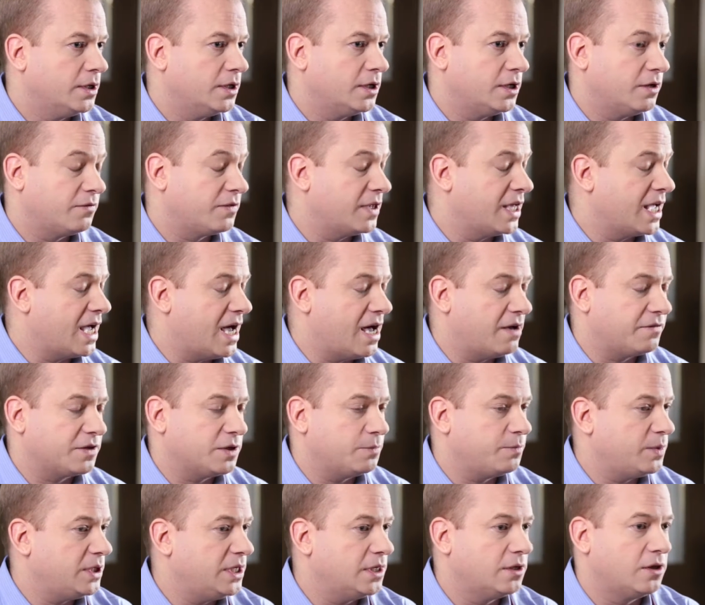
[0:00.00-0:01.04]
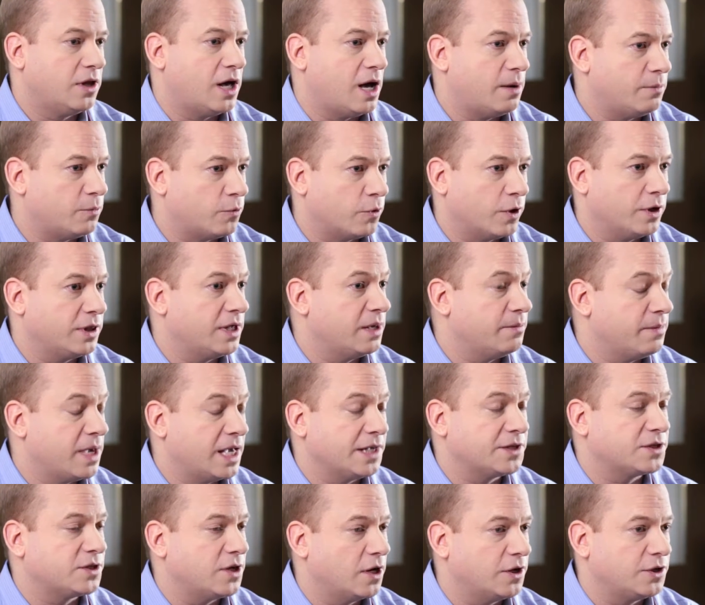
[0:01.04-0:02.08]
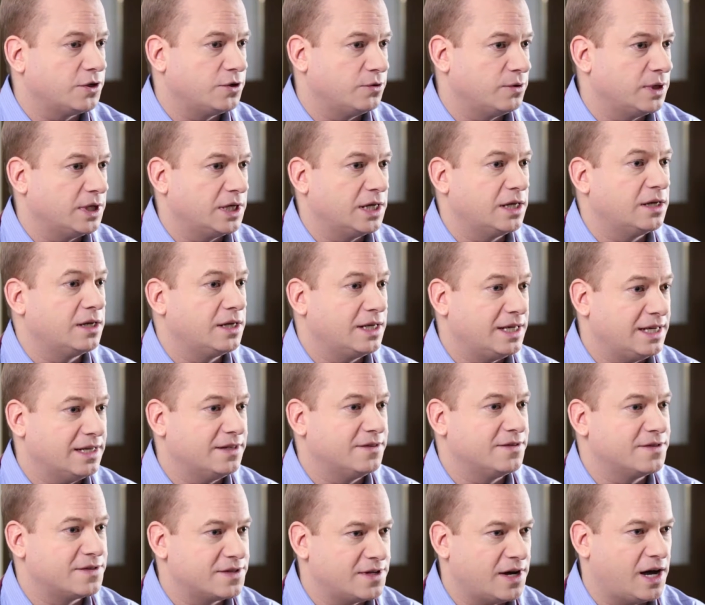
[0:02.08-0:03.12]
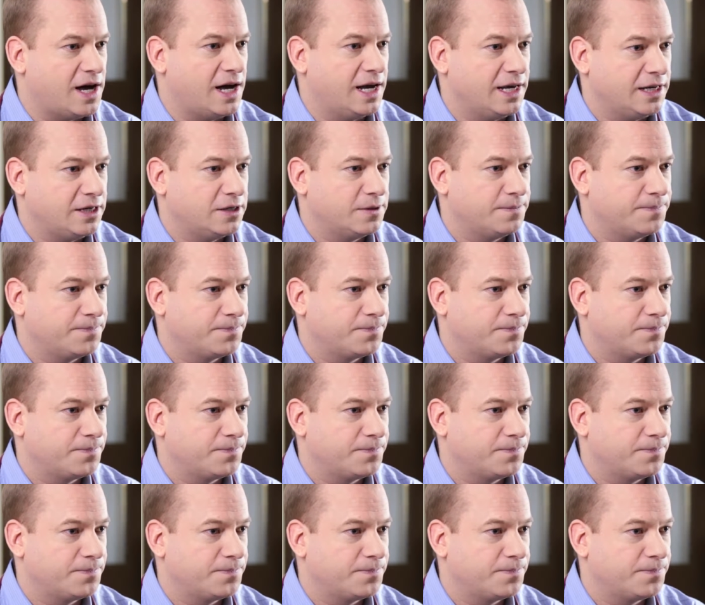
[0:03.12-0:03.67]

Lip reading: And if they have to pee a lot more, they may start doing it inside.